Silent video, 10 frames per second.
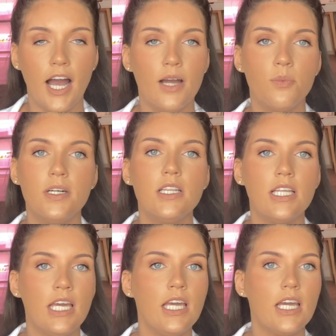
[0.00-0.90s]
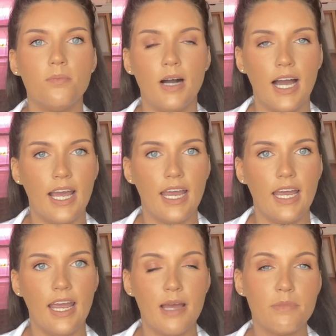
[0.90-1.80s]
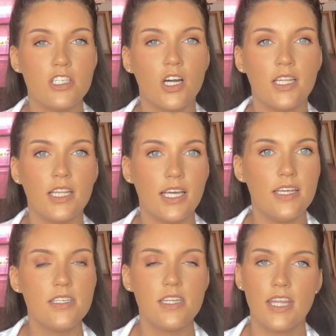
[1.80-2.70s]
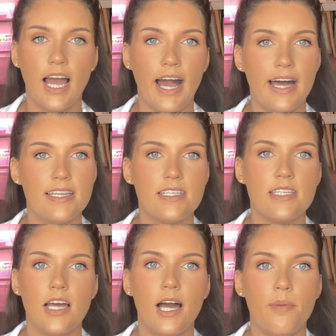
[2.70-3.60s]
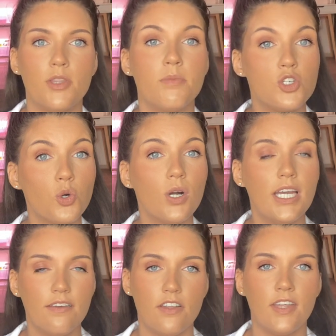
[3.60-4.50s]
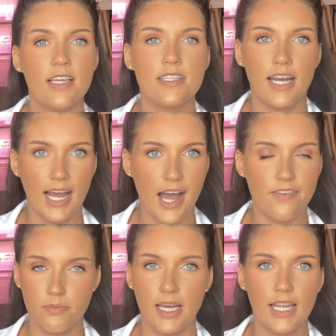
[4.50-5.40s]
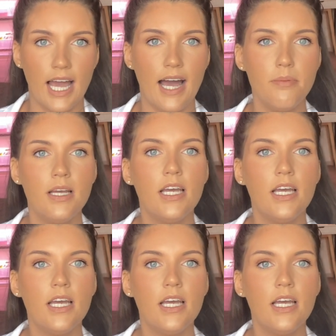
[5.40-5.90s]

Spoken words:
I will link my Amazon list that has the majority of the things that I have in my lab